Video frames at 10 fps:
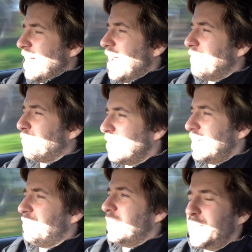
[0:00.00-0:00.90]

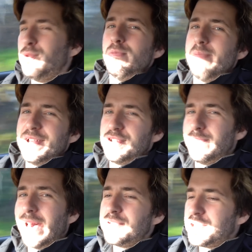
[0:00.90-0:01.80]
everything you imagine
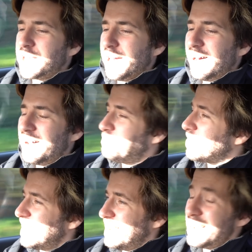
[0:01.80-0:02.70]
about this car
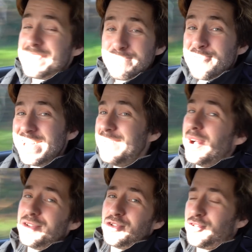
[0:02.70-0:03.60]
is pretty
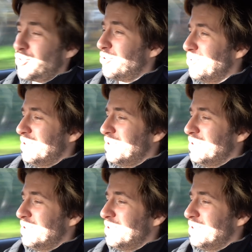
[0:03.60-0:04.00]
much true.